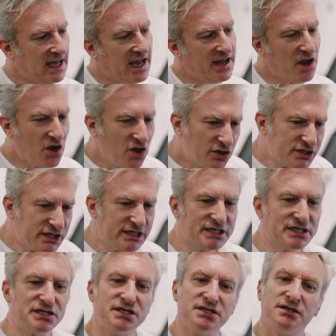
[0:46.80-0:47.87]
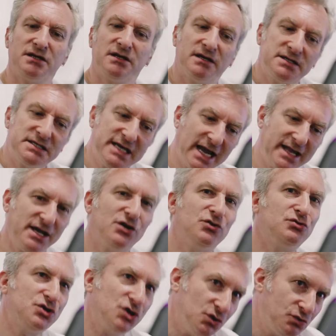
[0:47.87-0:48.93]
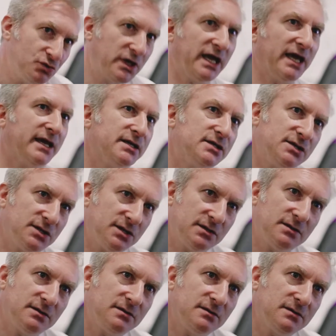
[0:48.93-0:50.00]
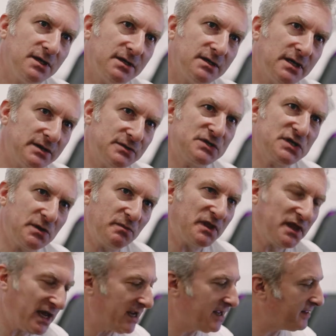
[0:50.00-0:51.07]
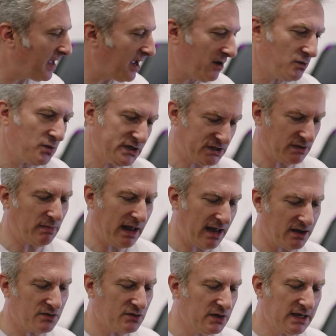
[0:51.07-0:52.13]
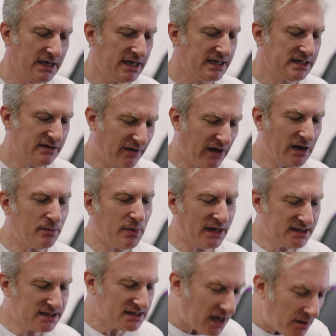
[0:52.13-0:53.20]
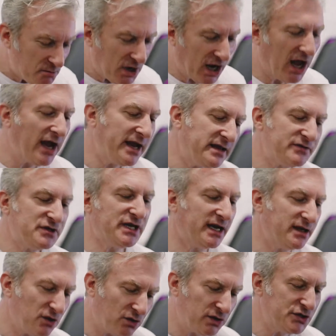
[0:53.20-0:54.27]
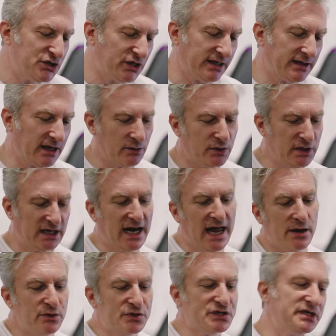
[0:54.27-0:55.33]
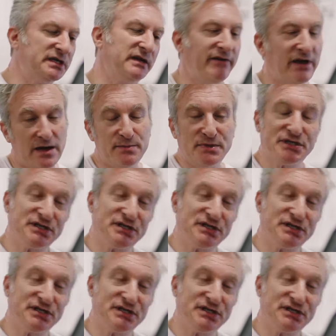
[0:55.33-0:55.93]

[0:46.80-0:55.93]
an artist technical toolkit, something that was about developing some kind of technology that would allow us to develop a